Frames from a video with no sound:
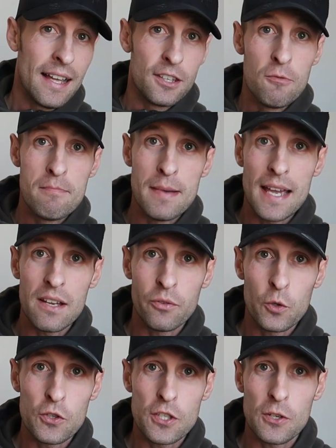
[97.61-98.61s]
You may have
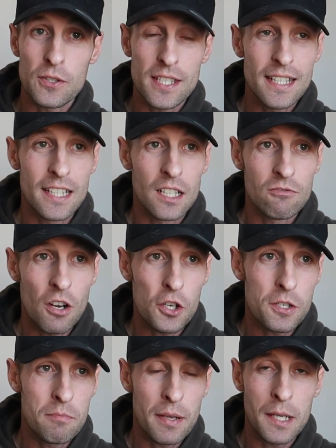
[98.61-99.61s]
also seen that the
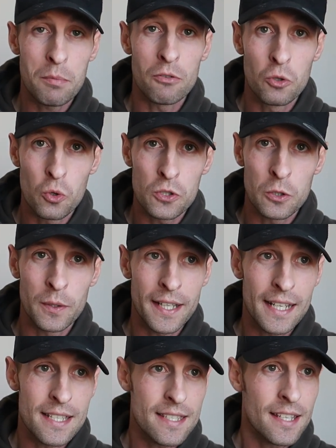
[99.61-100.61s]
Russian people are also
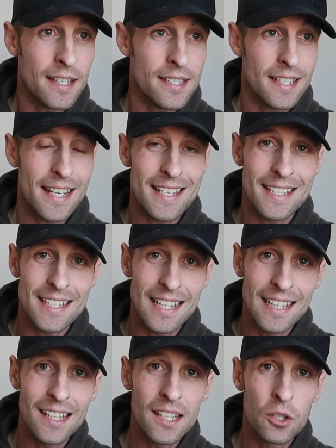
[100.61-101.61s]
against this. It is
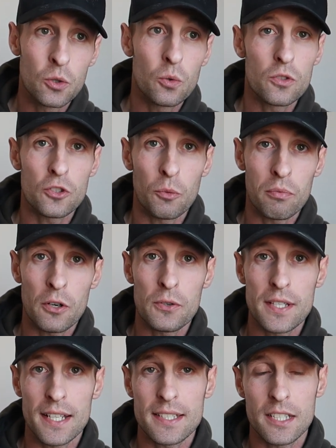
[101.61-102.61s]
illegal to
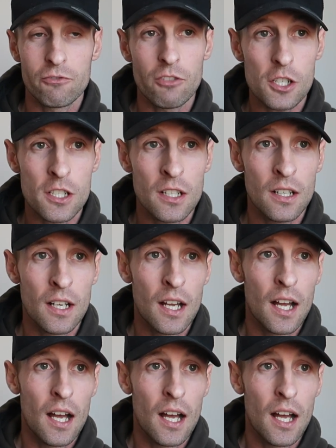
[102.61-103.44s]
protest in Russia.